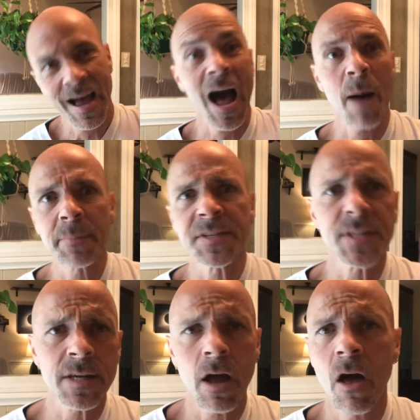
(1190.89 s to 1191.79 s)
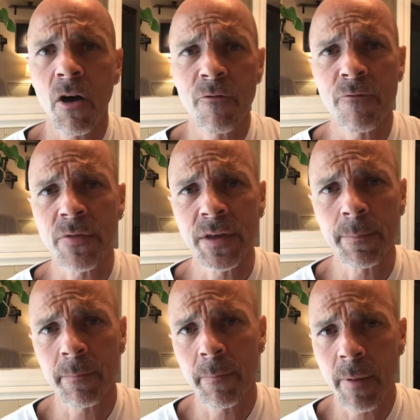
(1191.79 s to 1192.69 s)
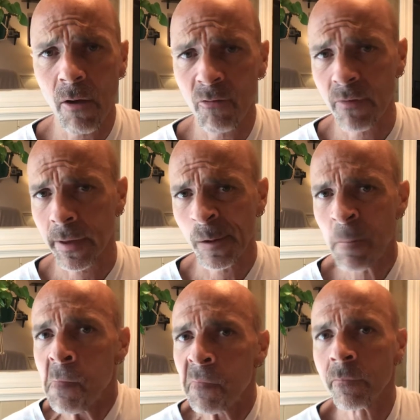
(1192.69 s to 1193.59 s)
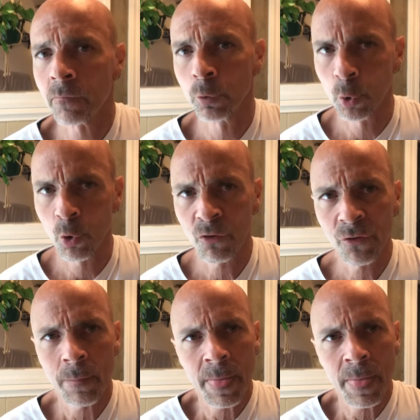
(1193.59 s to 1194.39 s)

opposite of the pelvic rules,